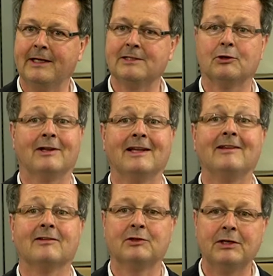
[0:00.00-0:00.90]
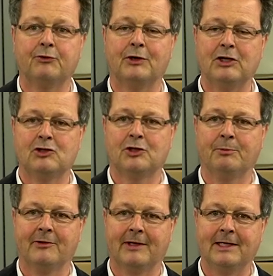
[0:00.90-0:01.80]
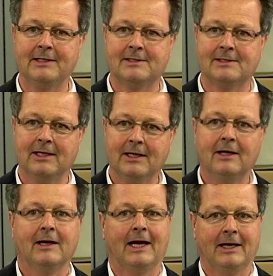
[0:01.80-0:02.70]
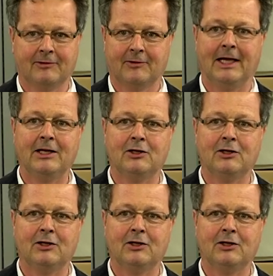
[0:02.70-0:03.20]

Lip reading: or at least refreshed some things. And thank